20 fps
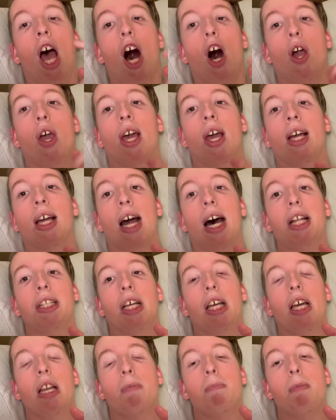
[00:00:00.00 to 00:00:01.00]
Oh, yeah, guys,
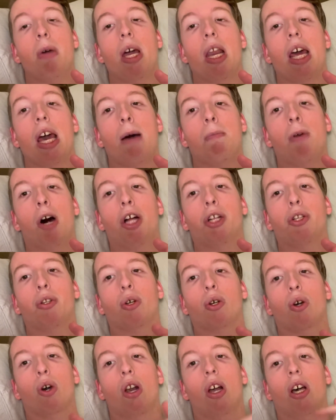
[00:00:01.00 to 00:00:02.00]
in a minute, I'm also
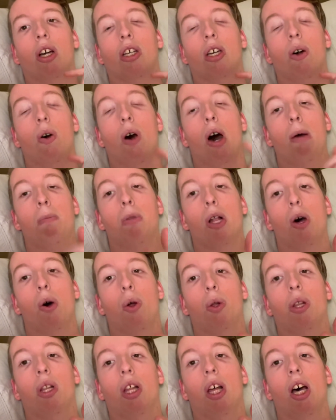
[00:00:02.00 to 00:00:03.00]
going to go
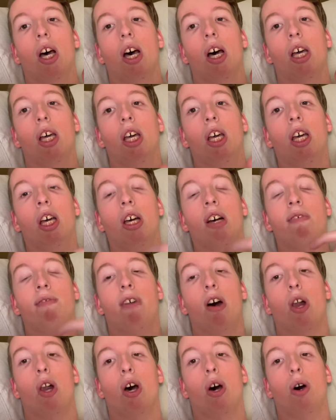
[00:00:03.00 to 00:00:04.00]
upload the
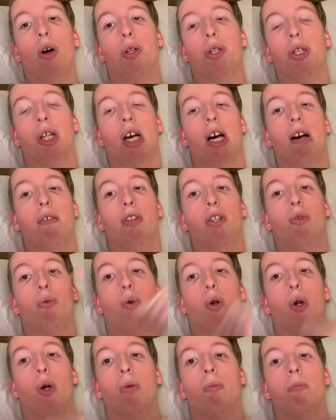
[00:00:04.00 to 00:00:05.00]
photos of the
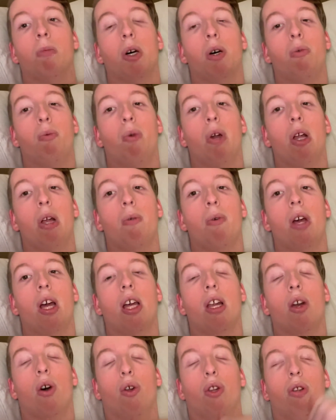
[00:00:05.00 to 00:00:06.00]
room
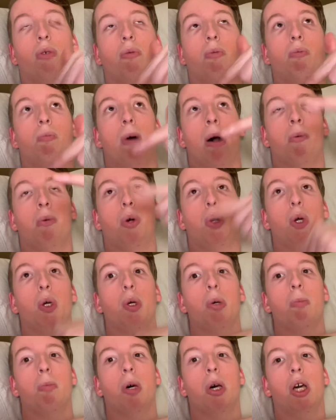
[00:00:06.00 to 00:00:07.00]
rearrange, or the my
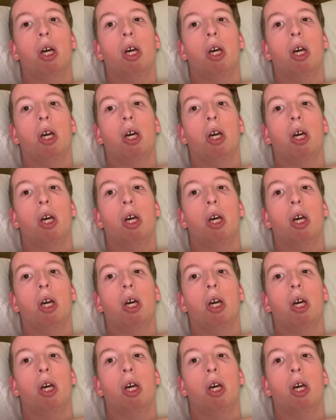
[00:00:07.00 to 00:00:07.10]
room